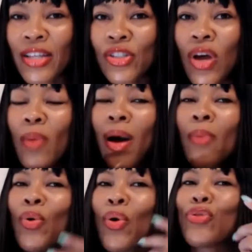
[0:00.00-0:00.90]
So I'm, I'm
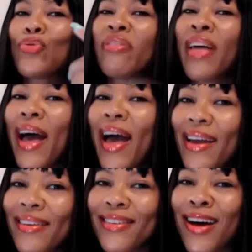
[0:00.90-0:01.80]
mm-hmm. going through that.
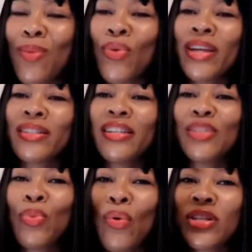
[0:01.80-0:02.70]
I'm raising these
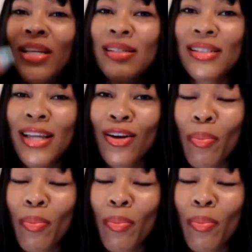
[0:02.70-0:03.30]
boys as a single